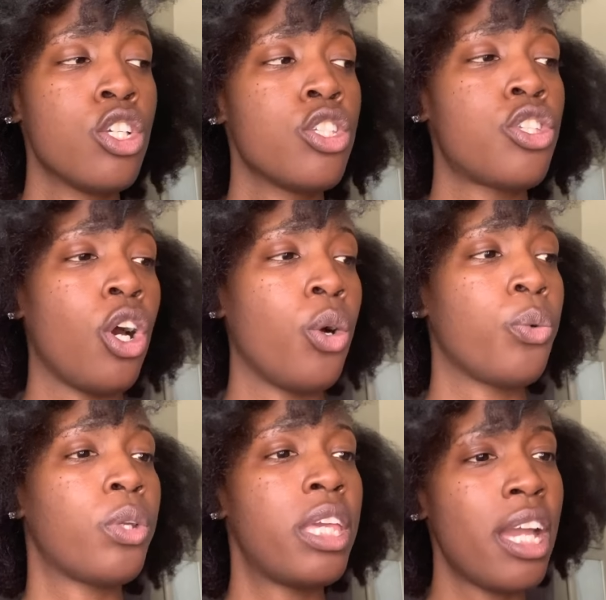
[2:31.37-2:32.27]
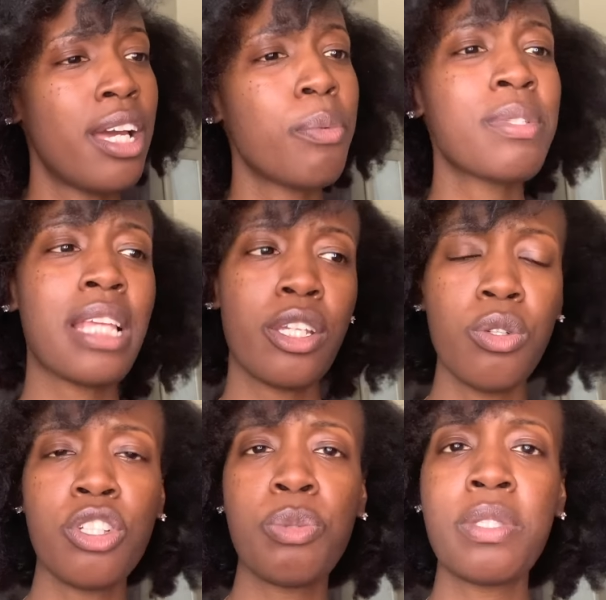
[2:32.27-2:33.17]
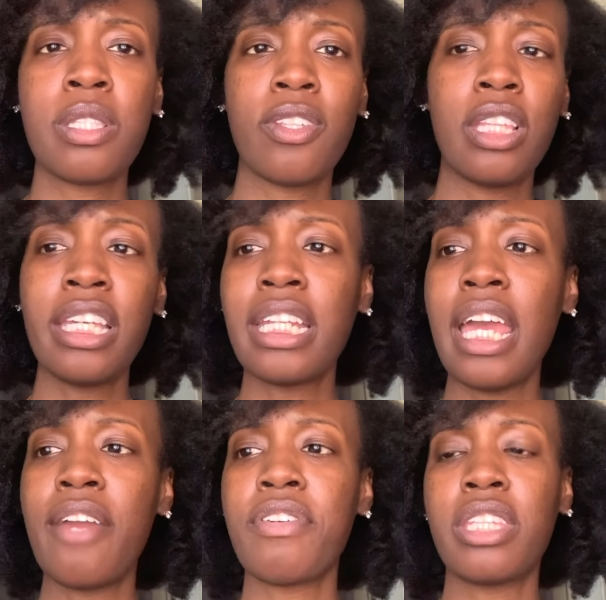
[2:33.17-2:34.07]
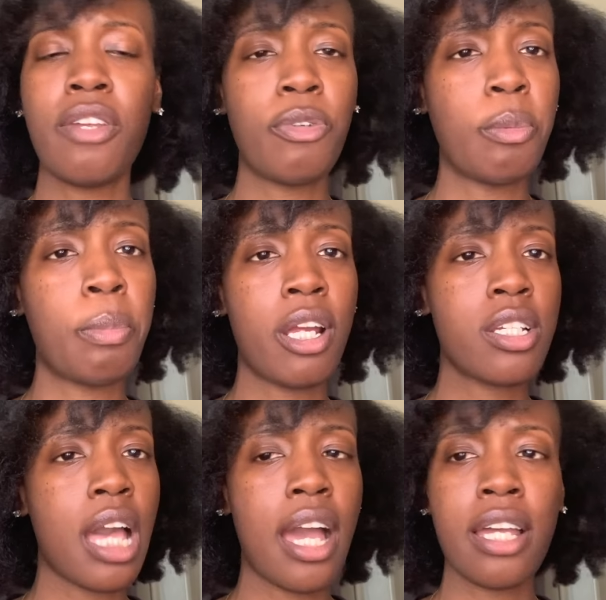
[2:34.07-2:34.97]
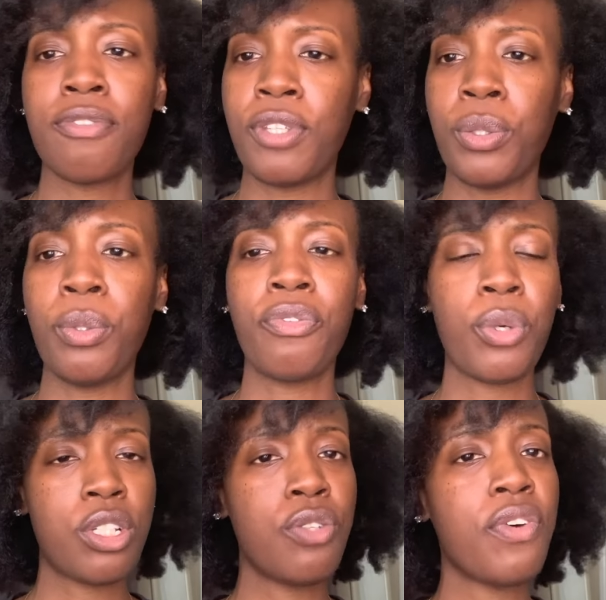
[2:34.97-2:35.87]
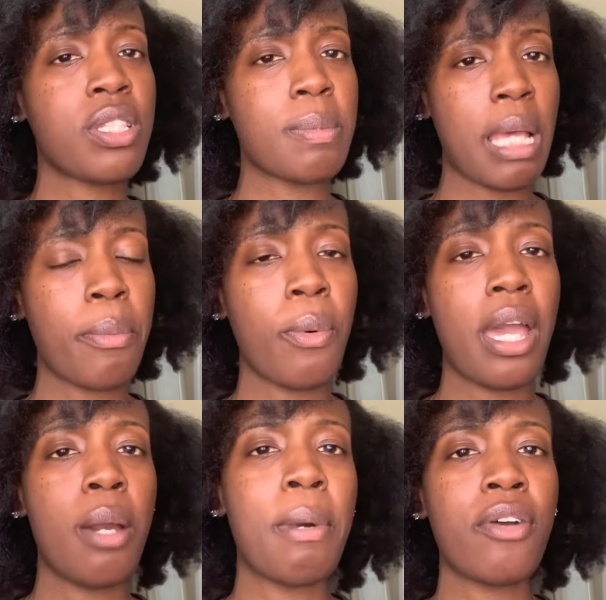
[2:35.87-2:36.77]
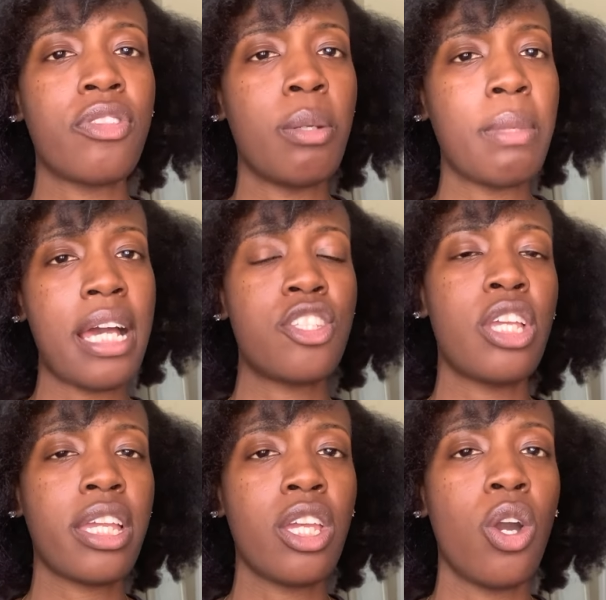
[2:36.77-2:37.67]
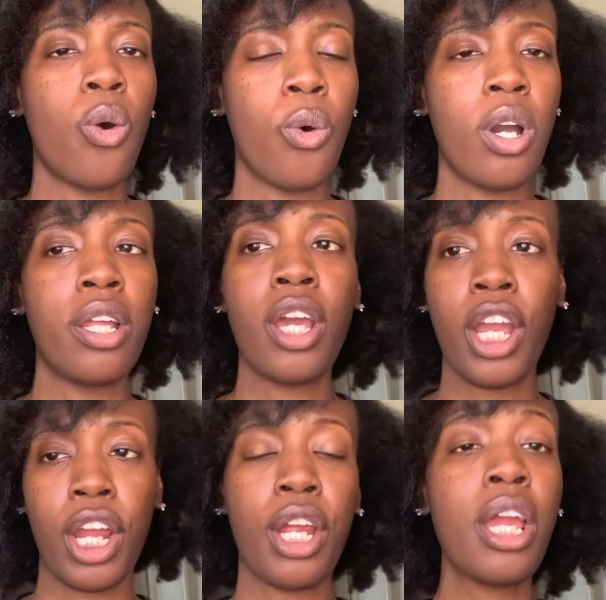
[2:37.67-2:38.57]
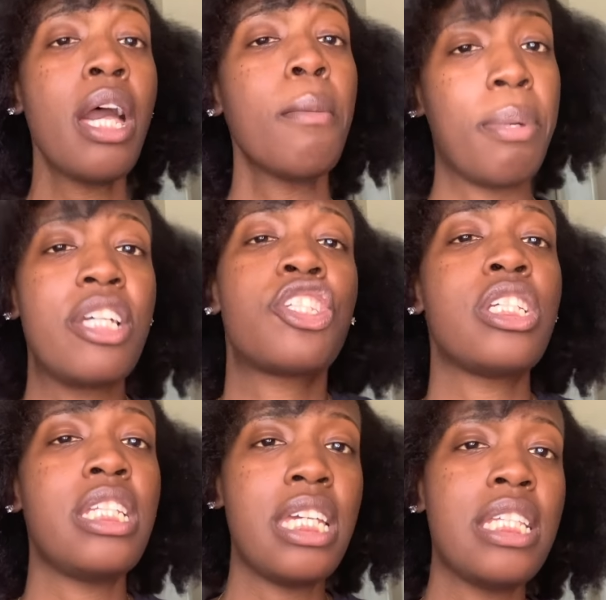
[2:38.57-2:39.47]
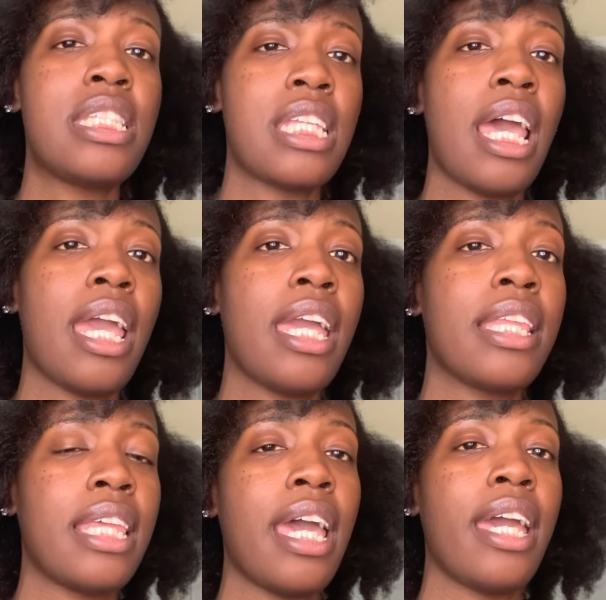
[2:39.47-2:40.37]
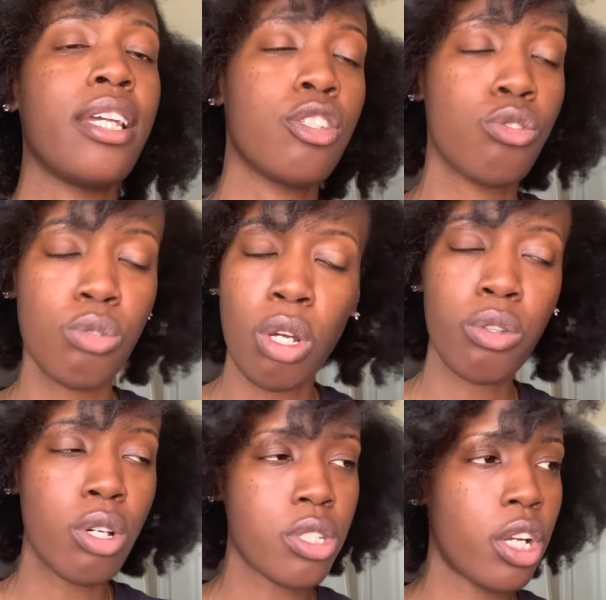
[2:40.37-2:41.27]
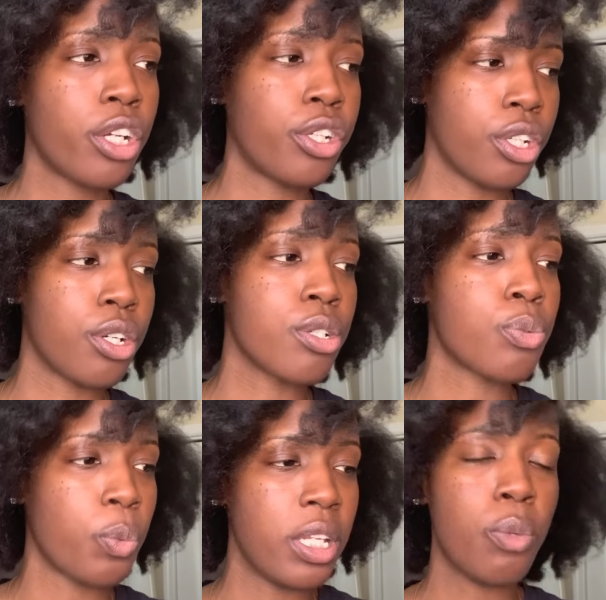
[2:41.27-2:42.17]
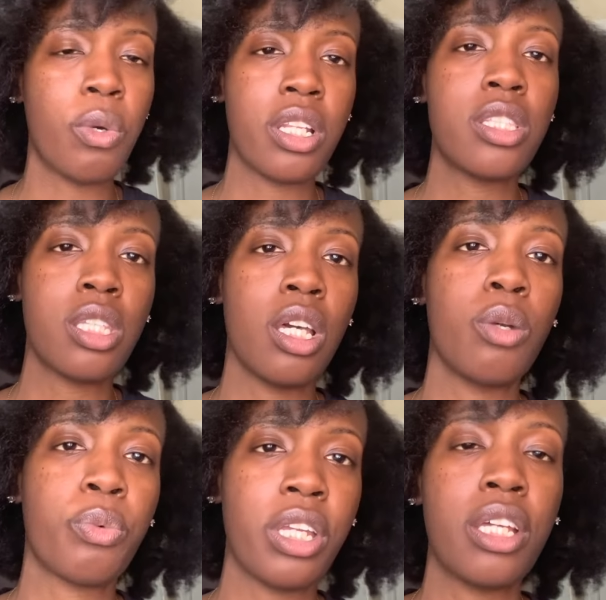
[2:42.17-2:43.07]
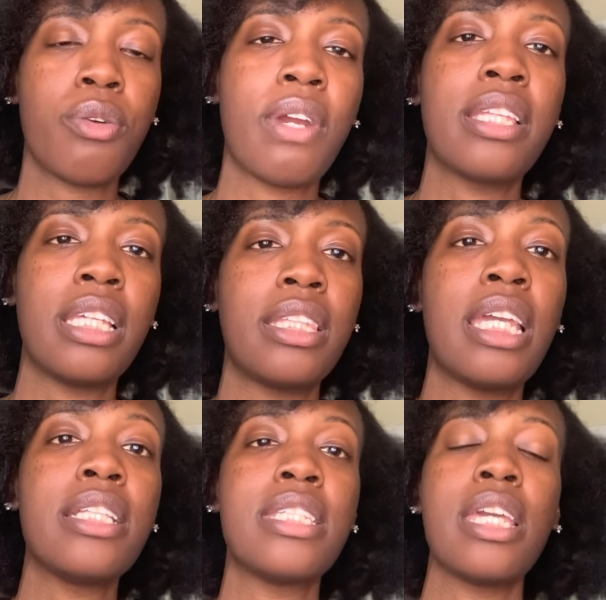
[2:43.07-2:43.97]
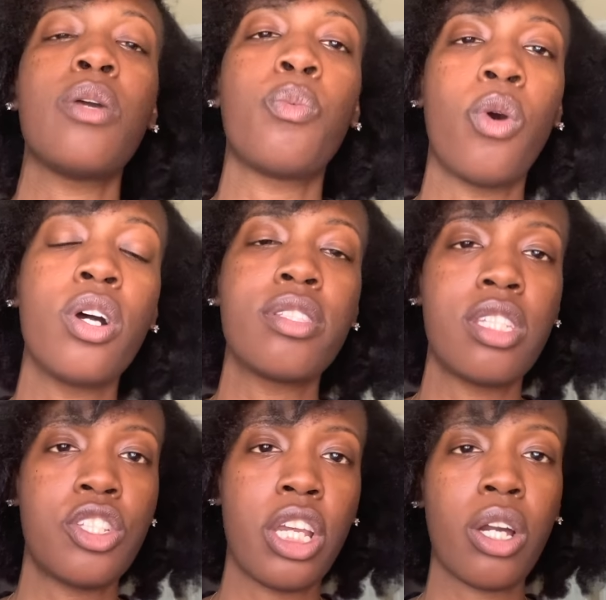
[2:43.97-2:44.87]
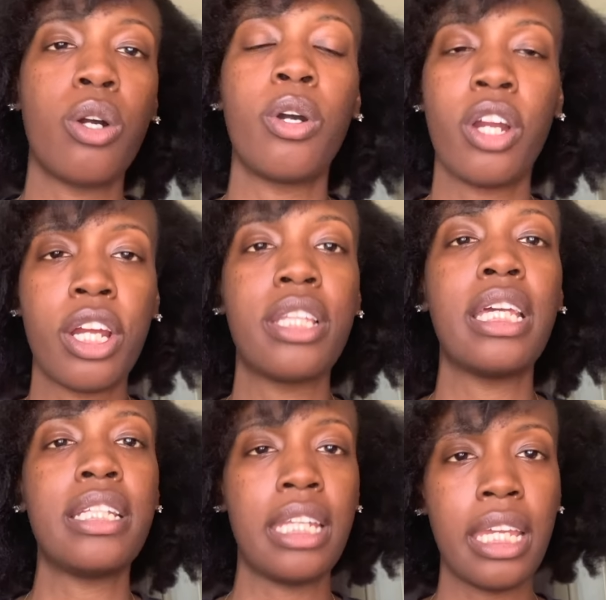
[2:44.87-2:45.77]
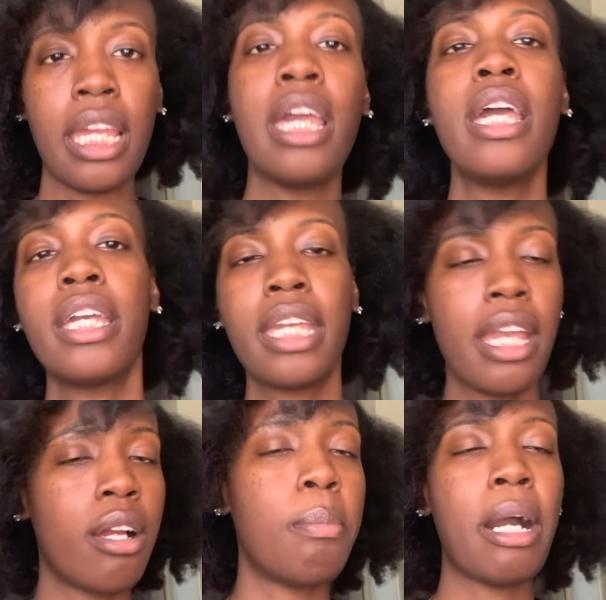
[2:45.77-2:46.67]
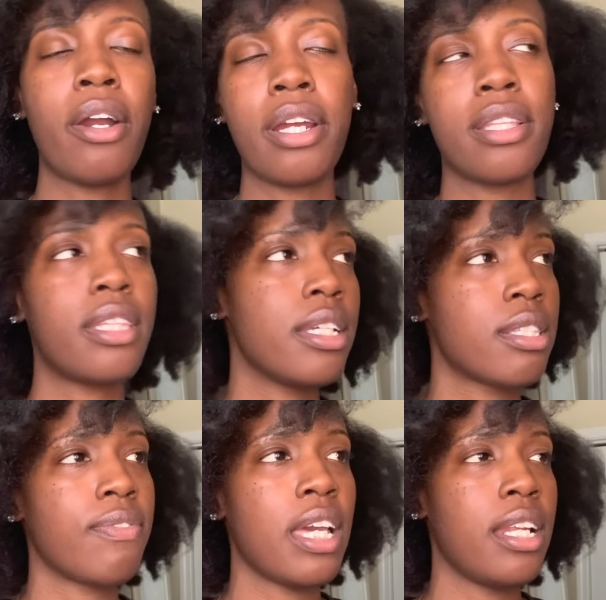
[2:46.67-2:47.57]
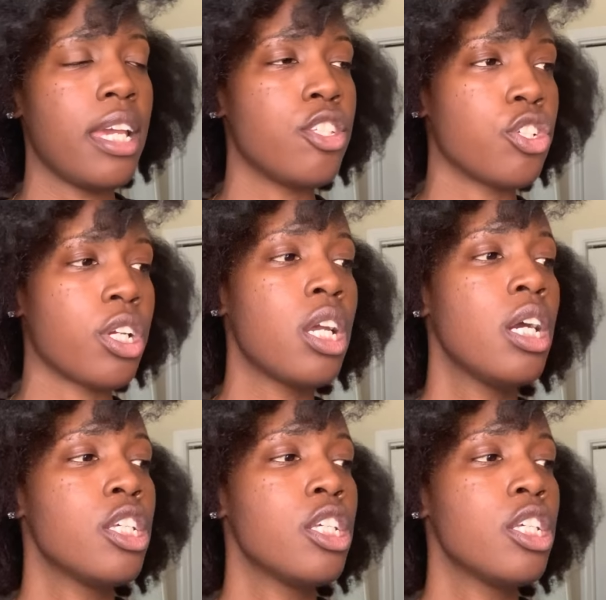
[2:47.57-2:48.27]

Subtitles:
So Kiana was like, you know, she was looking at everything from a bird's eye view. Of course, she felt some type of way about them not checking on her. But she did say that, you know, those are her girls. Wendy wanted to reiterate that they did want to check on her and they did care about her and things of that nature.